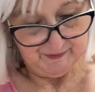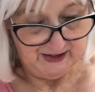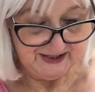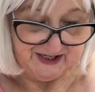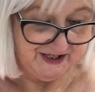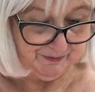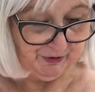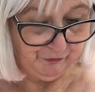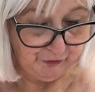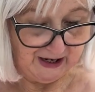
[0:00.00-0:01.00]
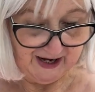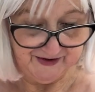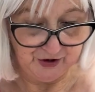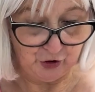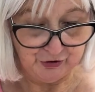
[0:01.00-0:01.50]
As I did before, I
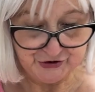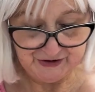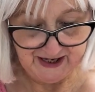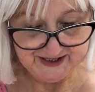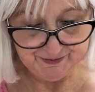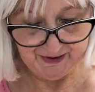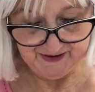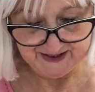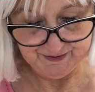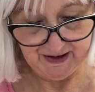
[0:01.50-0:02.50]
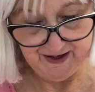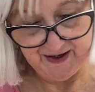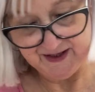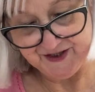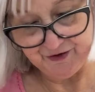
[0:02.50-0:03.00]
had the contrast, but this one
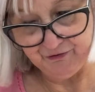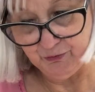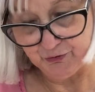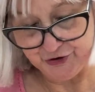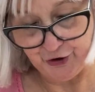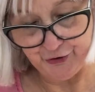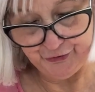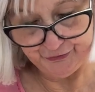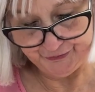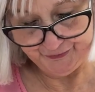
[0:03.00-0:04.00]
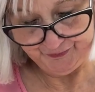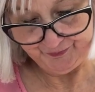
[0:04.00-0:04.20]
it's sort of more tonal.